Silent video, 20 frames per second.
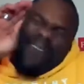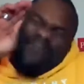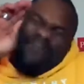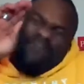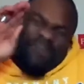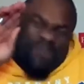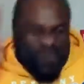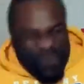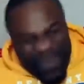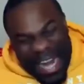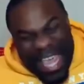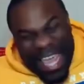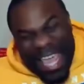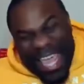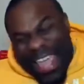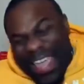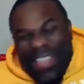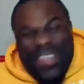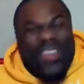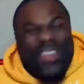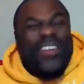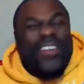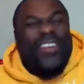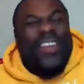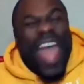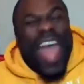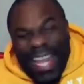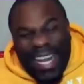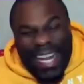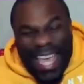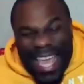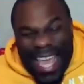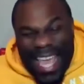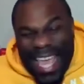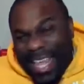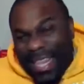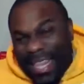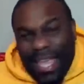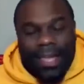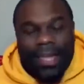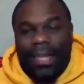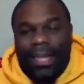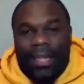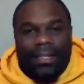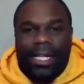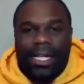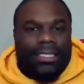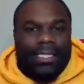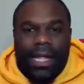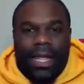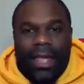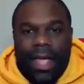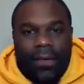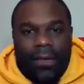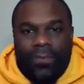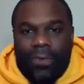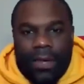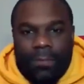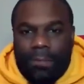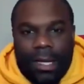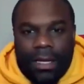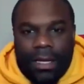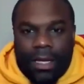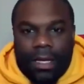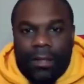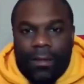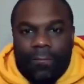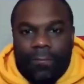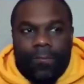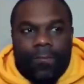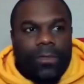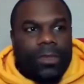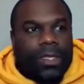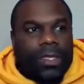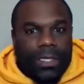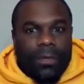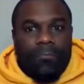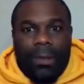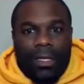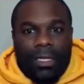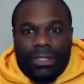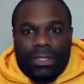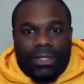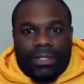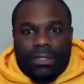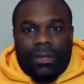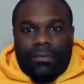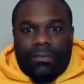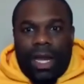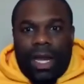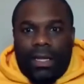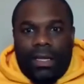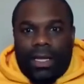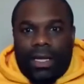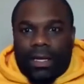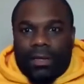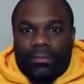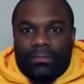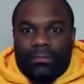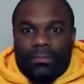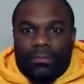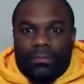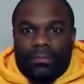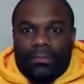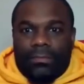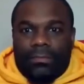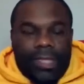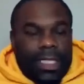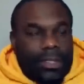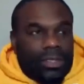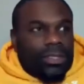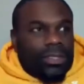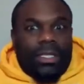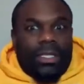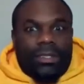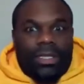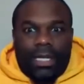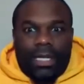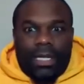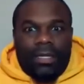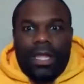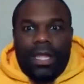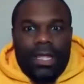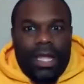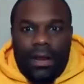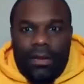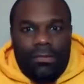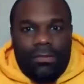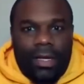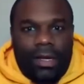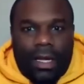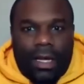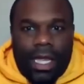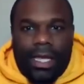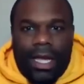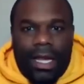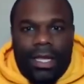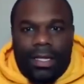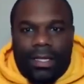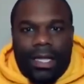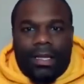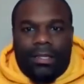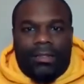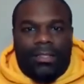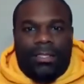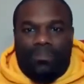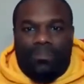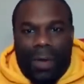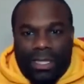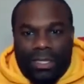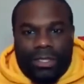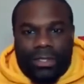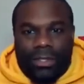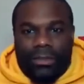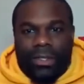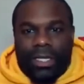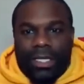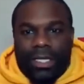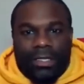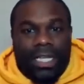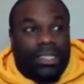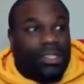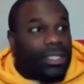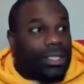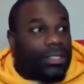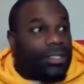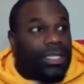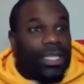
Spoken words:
pretty and you're ugly. Like, that's not every bully. Some bullies just look regular. They just look, they don't look like anything special. They just